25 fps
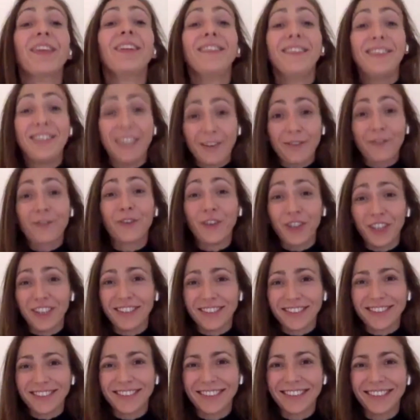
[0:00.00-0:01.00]

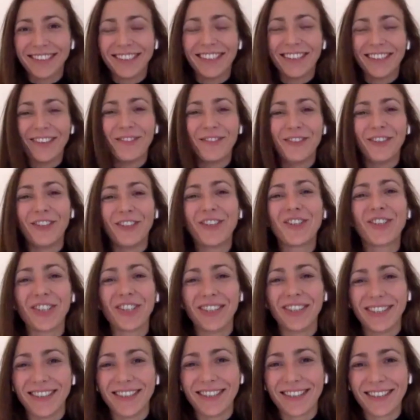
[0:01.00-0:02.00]
different
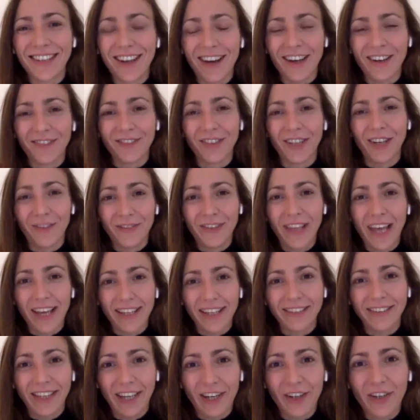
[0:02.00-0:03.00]
versions of
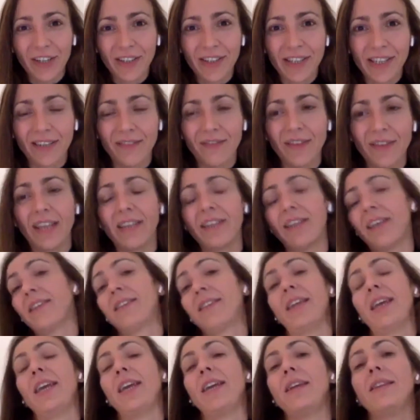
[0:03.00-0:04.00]
that narrative and that
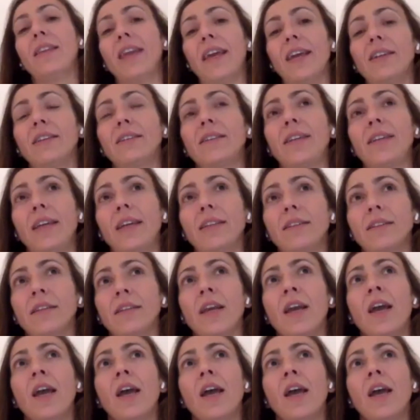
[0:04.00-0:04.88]
they then can